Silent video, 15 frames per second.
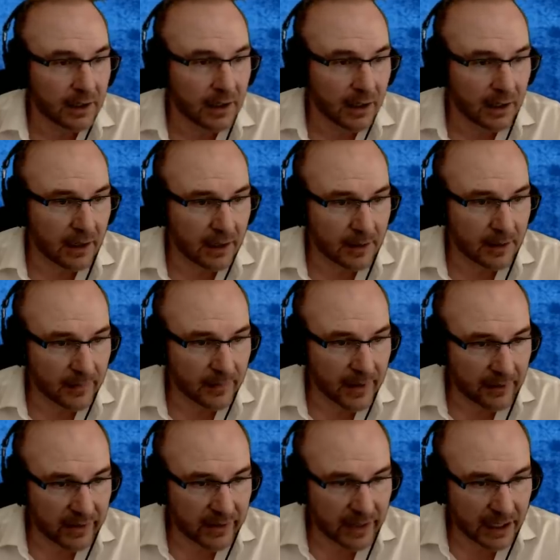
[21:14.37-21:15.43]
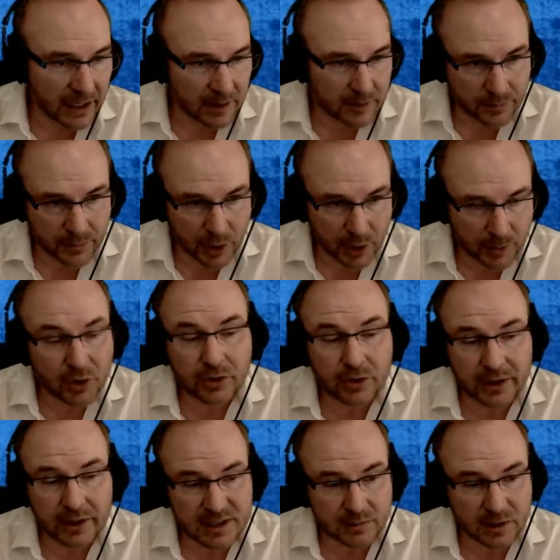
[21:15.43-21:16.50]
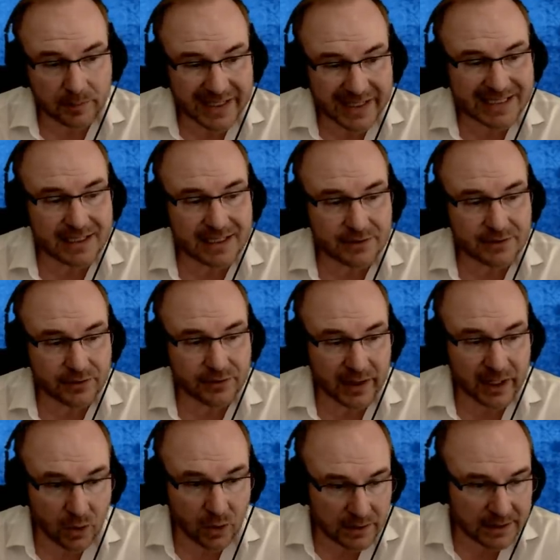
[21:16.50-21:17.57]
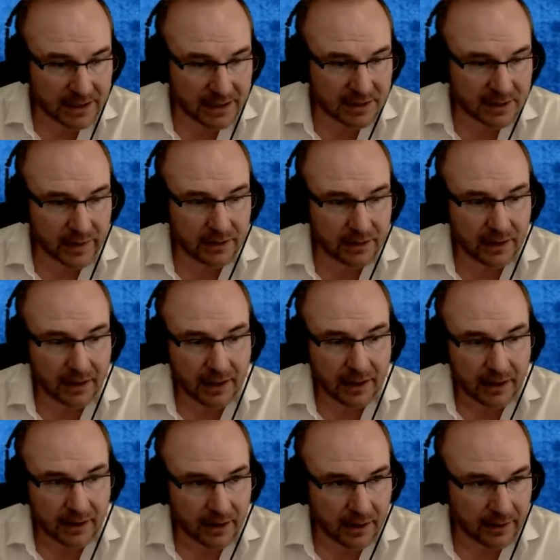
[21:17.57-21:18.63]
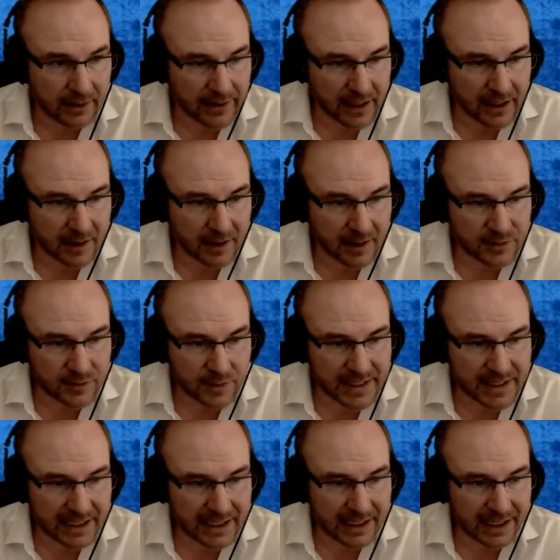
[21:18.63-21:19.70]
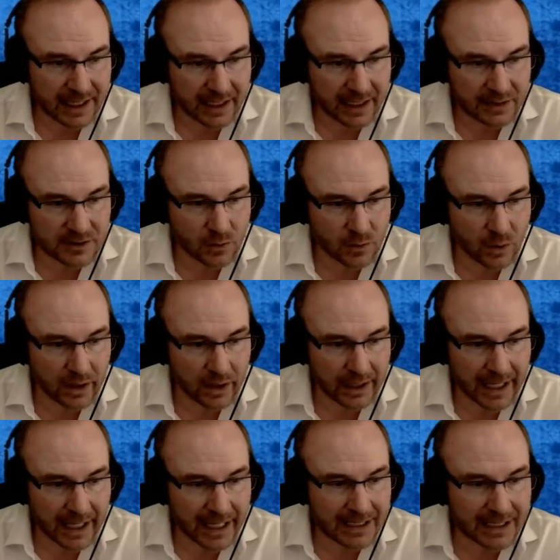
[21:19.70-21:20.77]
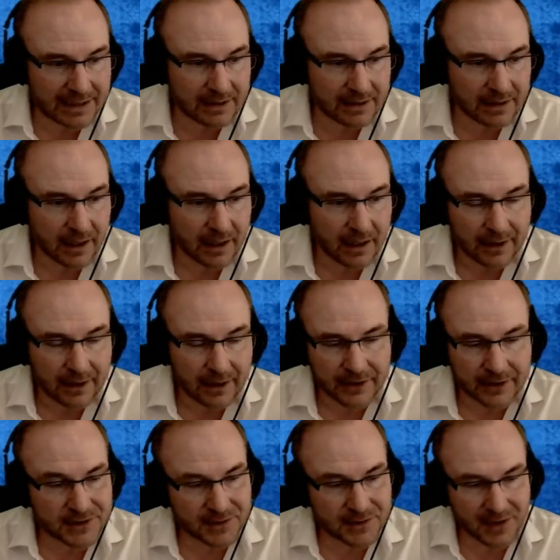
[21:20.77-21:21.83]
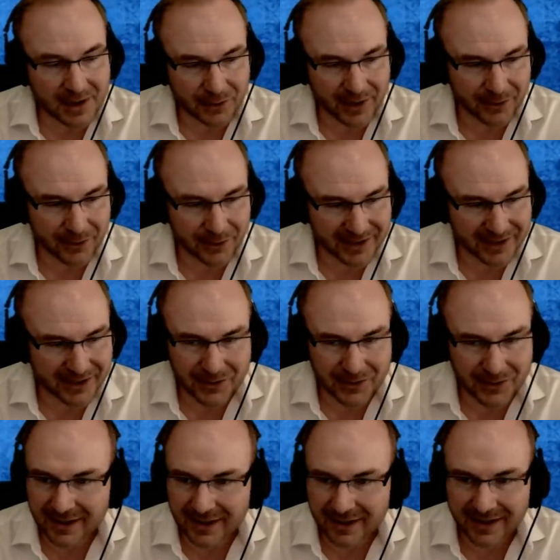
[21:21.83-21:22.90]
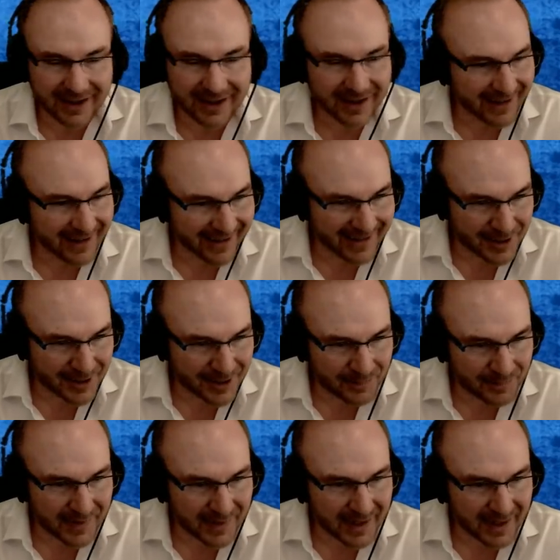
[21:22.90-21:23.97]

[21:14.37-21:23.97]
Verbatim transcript: Um, everything in purple is mimesis from the Old Testament. Uh, that comes from Second Kings one eight. This is a, a really good one. Um,